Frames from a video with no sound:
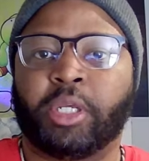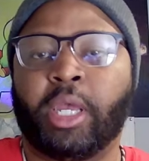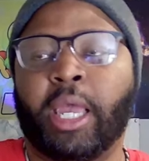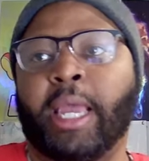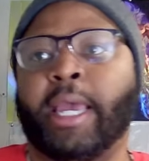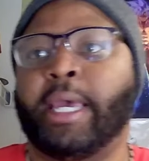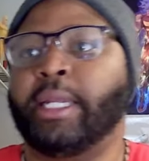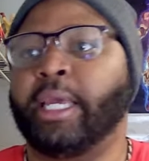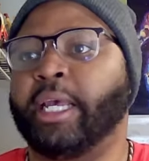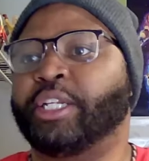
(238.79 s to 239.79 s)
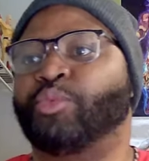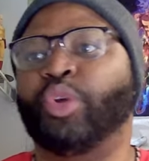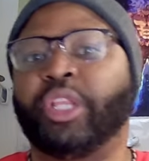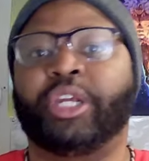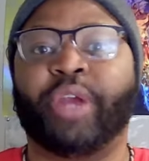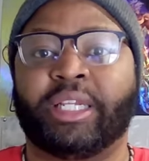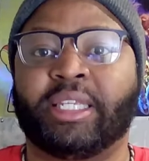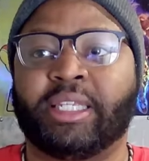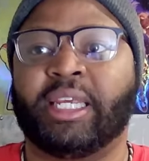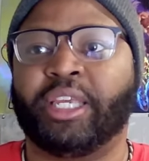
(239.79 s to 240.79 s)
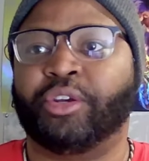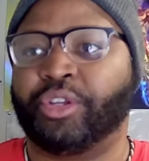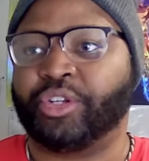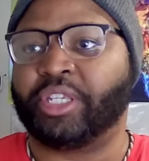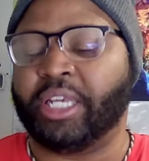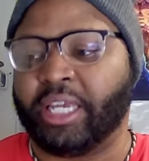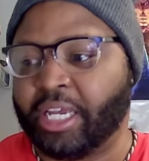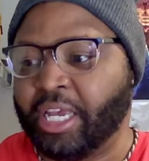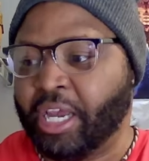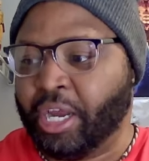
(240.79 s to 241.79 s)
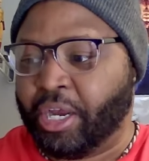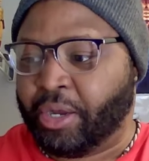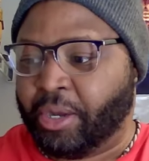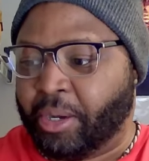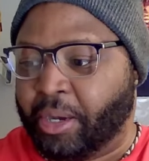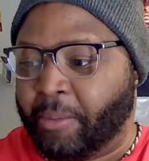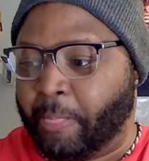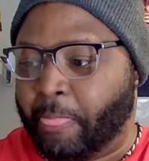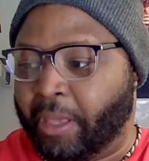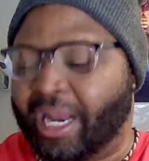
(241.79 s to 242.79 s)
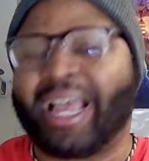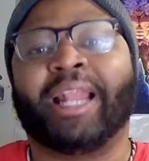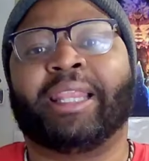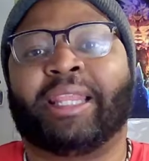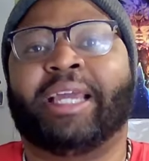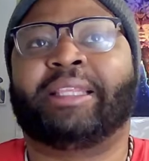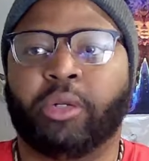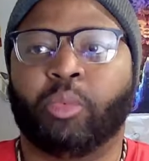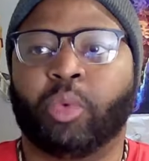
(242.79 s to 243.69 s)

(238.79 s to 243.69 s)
And it's really great to see. You're seeing, and I kind of like that, where